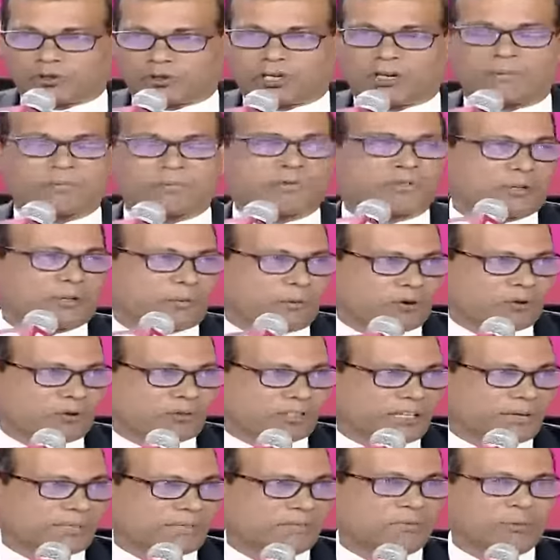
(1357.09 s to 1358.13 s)
to come to the
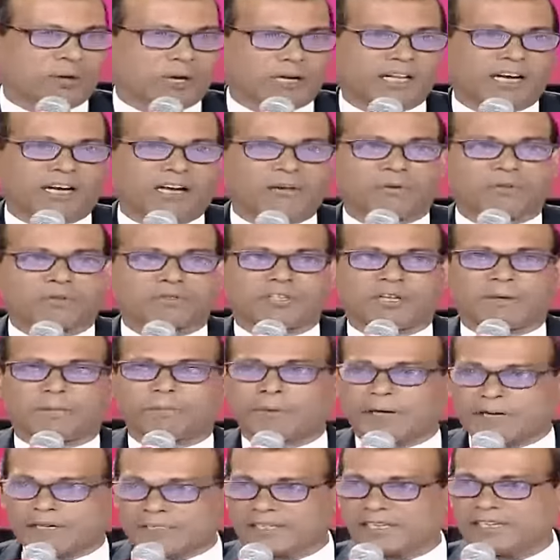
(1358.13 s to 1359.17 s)
Maldives while I was in
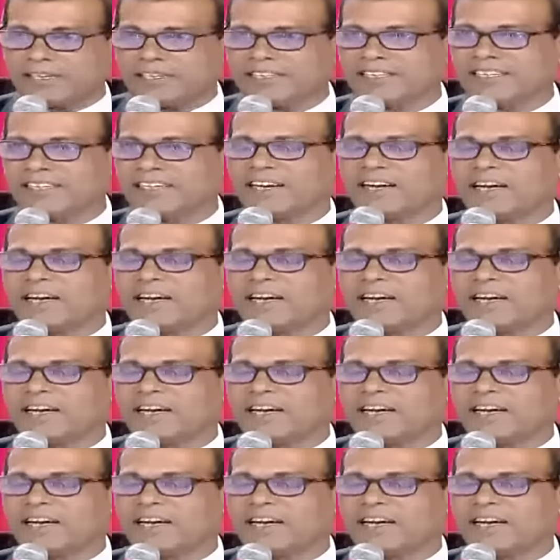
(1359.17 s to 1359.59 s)
prison,